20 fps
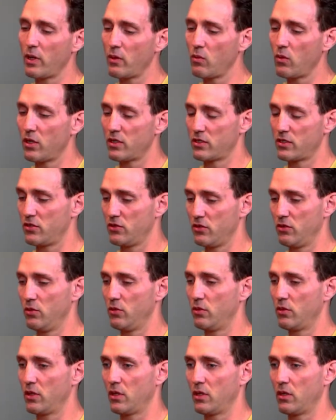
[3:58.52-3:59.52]
we want
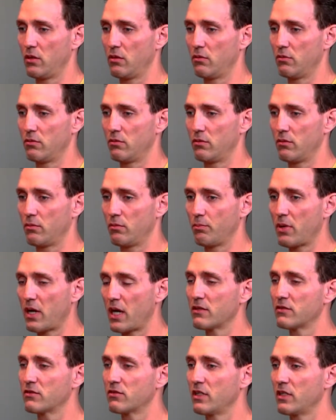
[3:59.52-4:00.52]
to
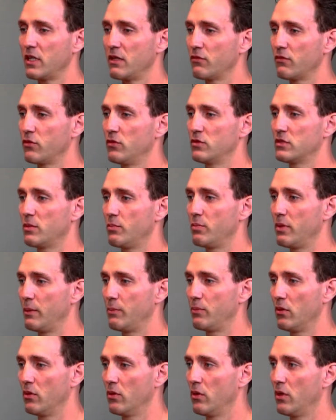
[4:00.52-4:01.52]
positively influence the
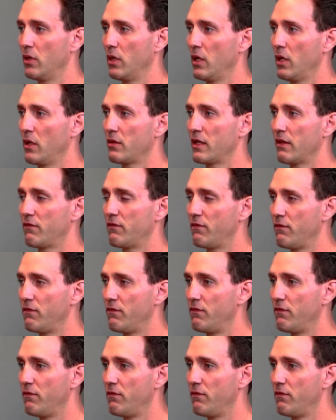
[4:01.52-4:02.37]
people that